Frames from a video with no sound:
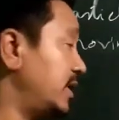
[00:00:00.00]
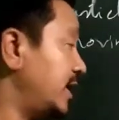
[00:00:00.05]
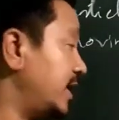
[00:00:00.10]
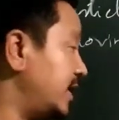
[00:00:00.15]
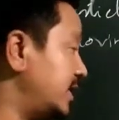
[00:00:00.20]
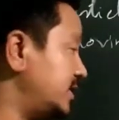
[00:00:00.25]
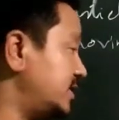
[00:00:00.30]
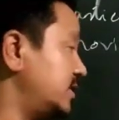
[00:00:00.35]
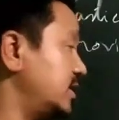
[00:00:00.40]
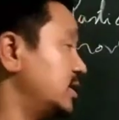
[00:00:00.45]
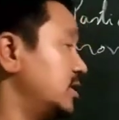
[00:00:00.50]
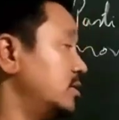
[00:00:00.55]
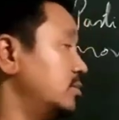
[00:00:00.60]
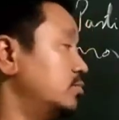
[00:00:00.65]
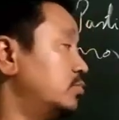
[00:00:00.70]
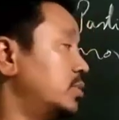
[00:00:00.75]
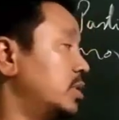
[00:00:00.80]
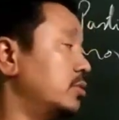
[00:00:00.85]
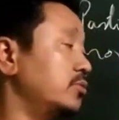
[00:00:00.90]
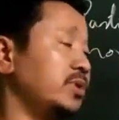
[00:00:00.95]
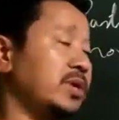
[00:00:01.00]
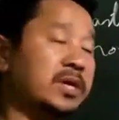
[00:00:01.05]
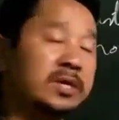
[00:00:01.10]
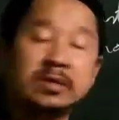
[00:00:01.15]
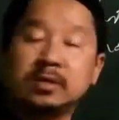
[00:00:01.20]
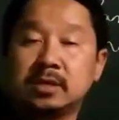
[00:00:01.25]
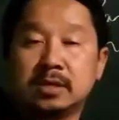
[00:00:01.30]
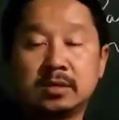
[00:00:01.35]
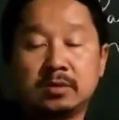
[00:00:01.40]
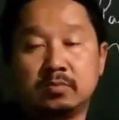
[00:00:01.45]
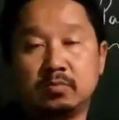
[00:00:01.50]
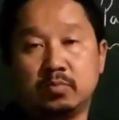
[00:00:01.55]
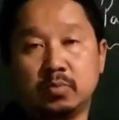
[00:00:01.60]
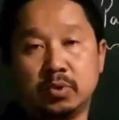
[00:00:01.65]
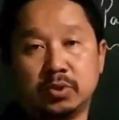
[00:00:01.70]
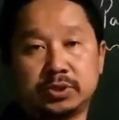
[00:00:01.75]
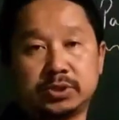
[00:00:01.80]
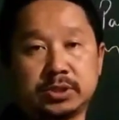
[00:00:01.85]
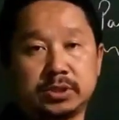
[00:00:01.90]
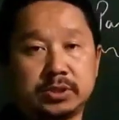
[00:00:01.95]
as Brownian
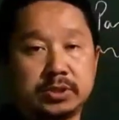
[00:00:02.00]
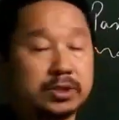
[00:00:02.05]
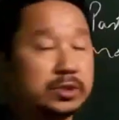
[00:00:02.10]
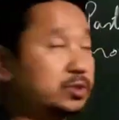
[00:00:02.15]
motion.